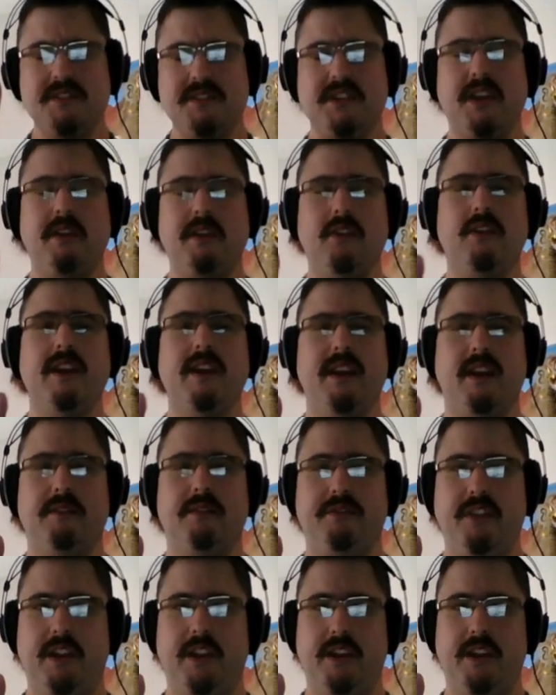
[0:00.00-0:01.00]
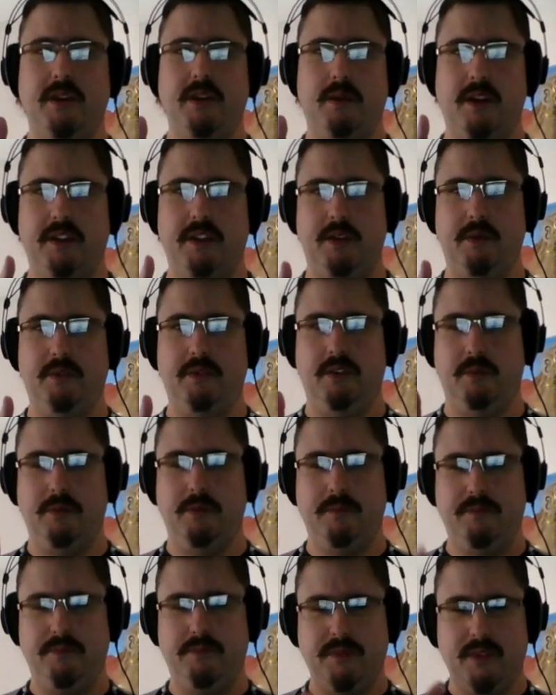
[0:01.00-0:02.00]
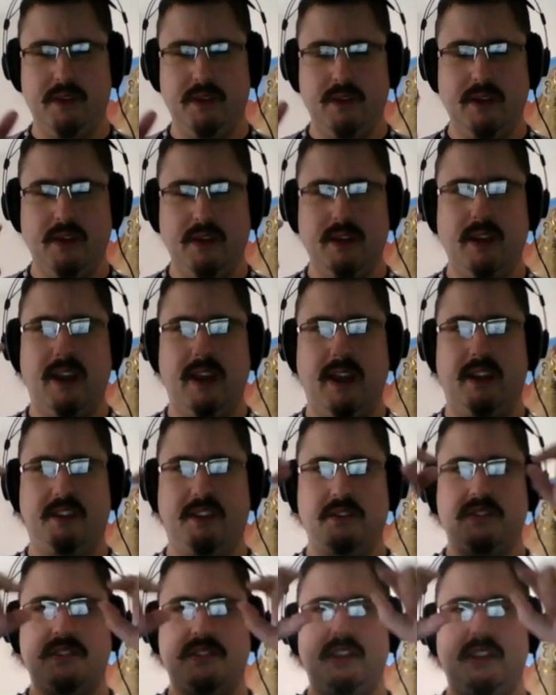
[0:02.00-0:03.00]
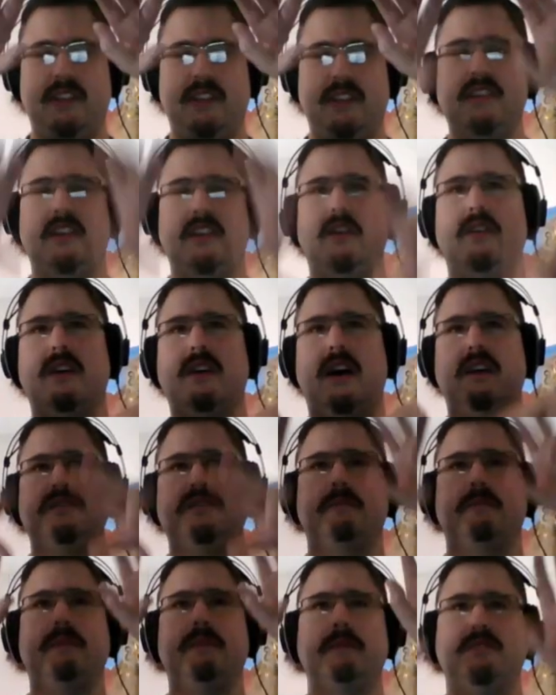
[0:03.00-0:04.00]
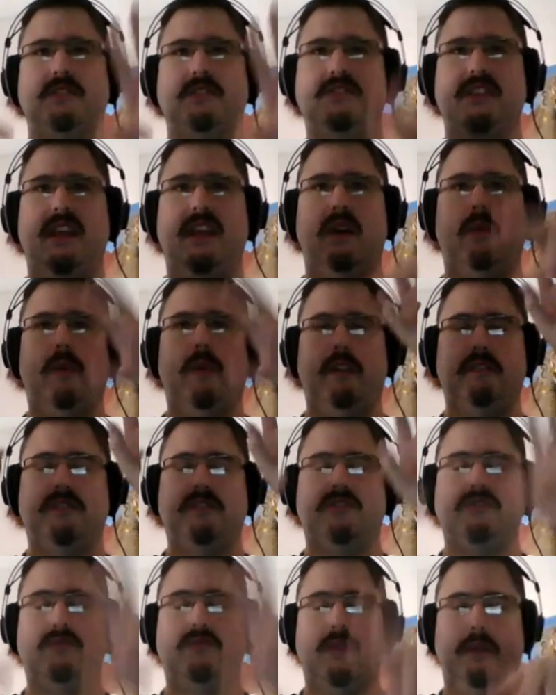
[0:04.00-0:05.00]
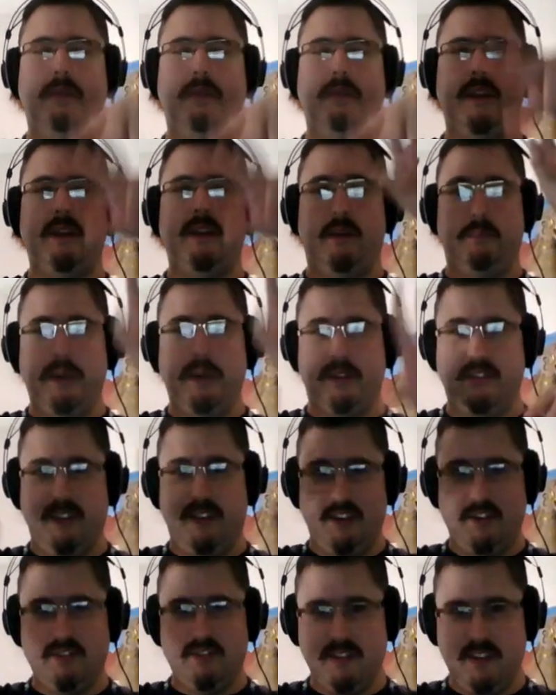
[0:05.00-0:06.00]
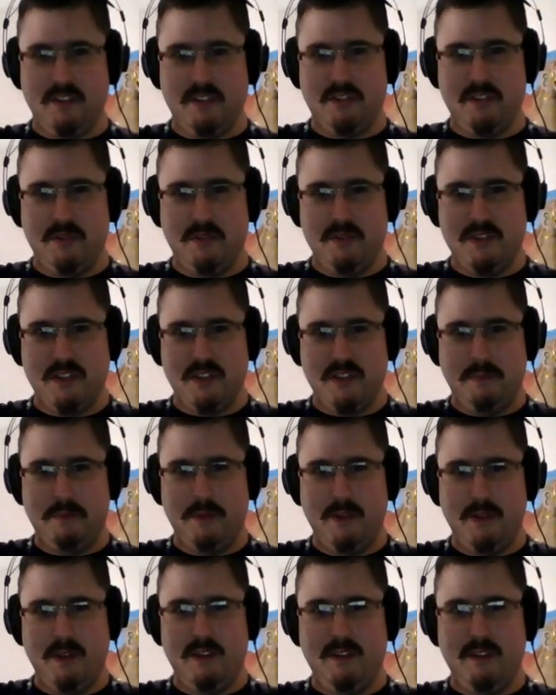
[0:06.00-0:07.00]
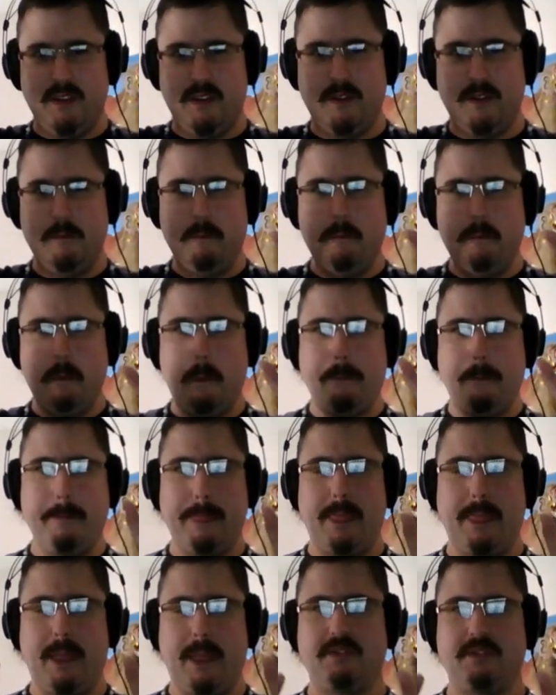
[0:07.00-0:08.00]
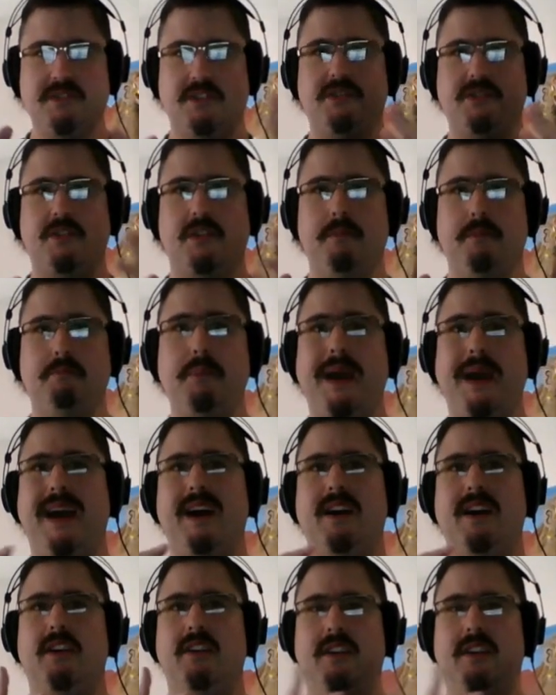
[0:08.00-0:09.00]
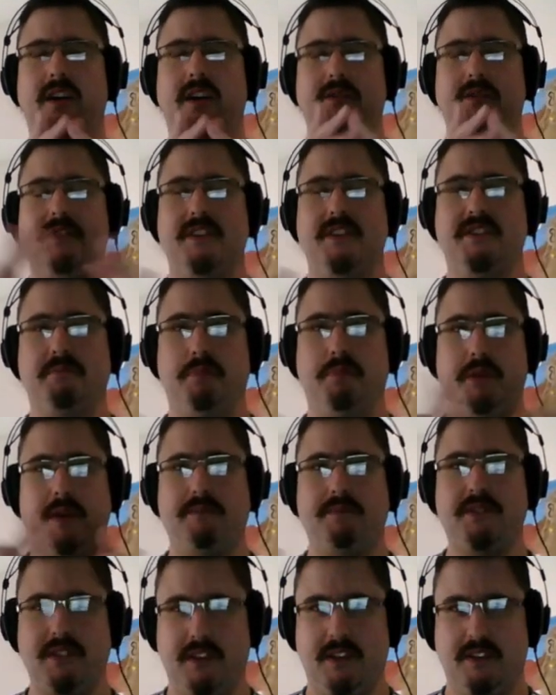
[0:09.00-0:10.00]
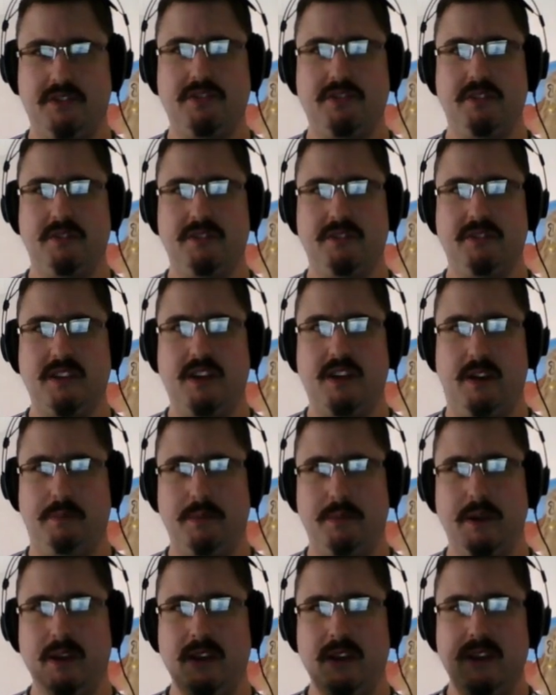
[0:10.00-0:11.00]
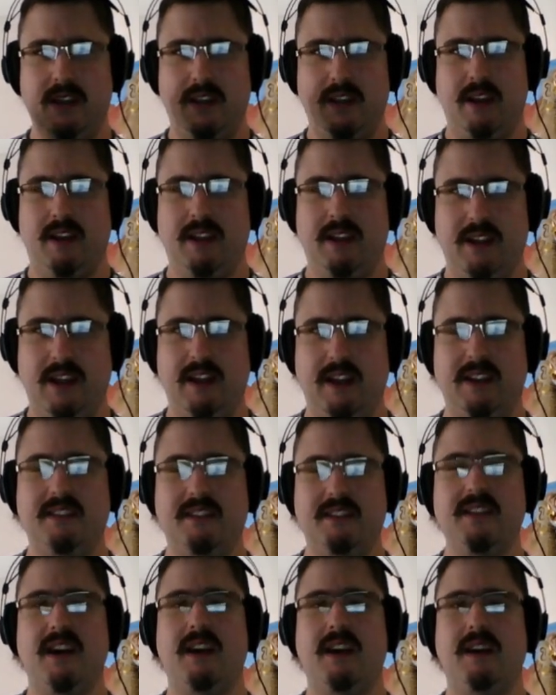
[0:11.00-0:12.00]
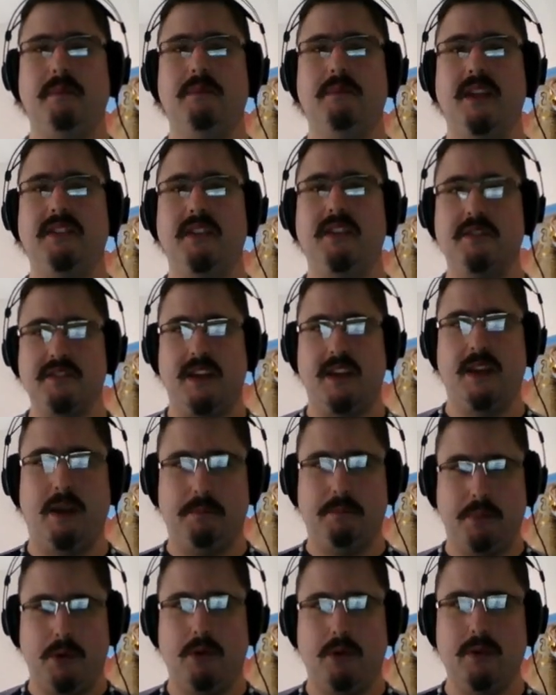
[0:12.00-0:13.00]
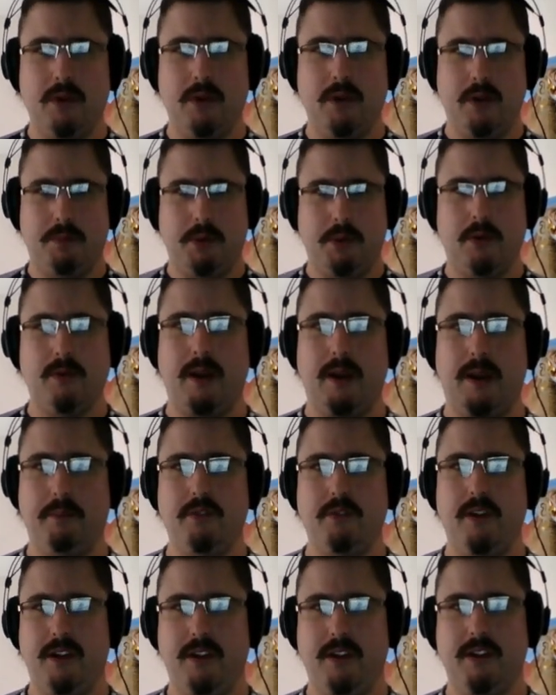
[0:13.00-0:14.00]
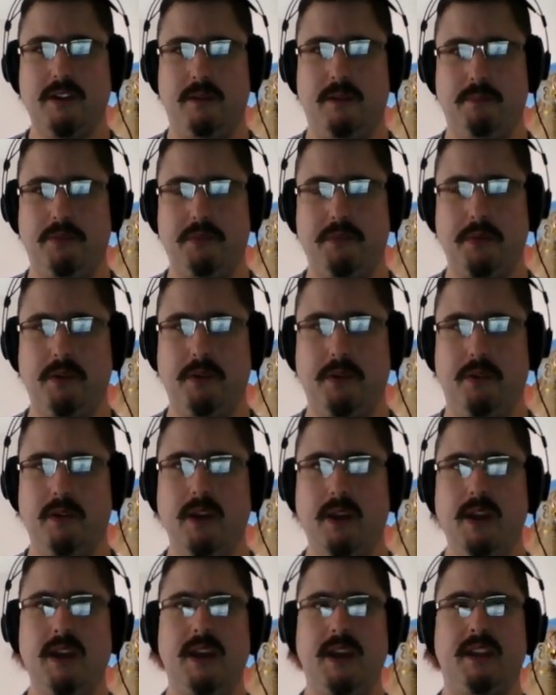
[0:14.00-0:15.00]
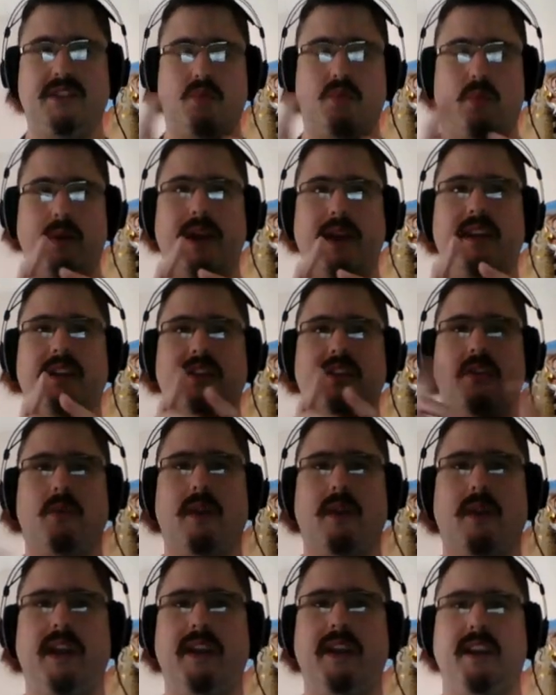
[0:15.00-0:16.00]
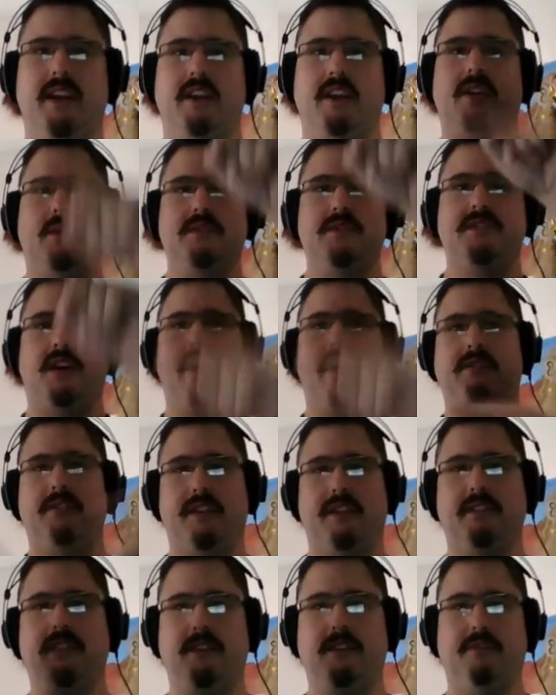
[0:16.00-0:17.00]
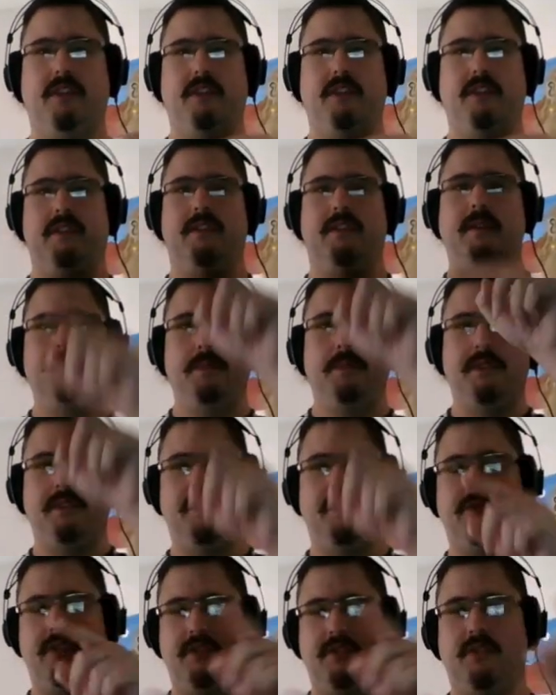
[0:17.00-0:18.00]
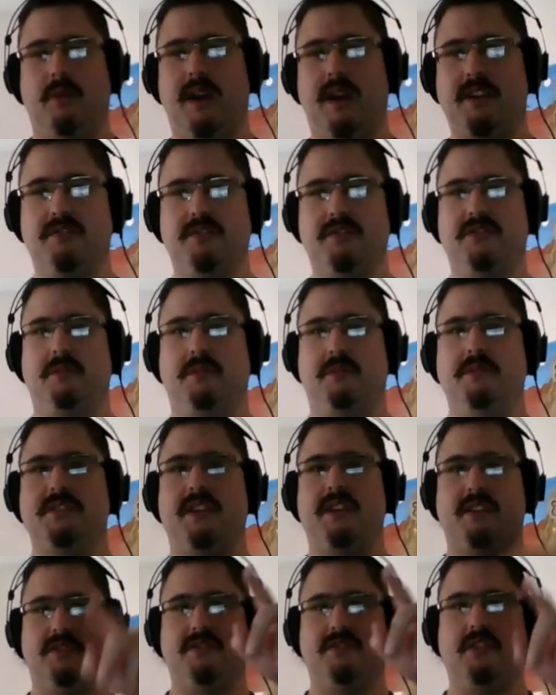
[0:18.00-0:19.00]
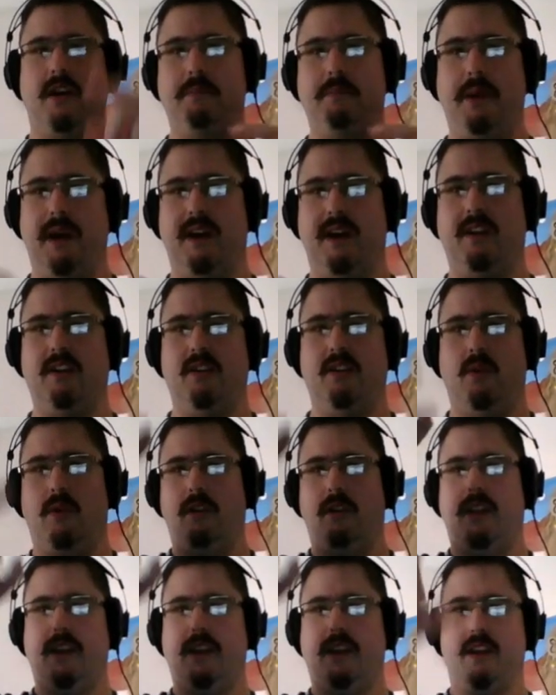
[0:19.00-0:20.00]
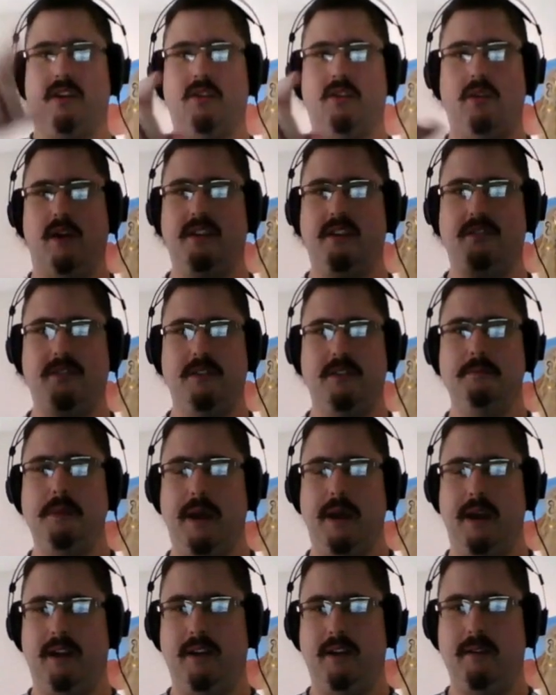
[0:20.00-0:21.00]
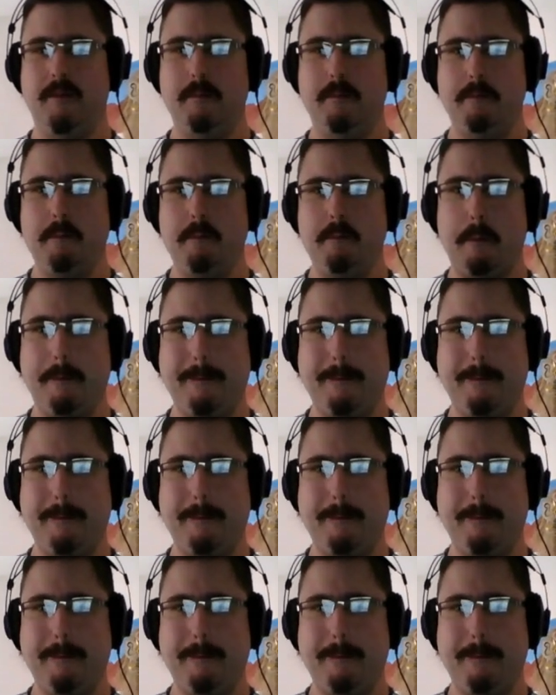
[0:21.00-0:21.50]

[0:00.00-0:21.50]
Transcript: say you're looking at a video on YouTube, and you see how sometimes you see that weird streaming or pixelation that shows up in there. There's a certain pattern of these blips that shows up anytime that there's a program trying to come through. It's red and green, and it goes off in different directions, almost like a star pattern or like a cross pattern.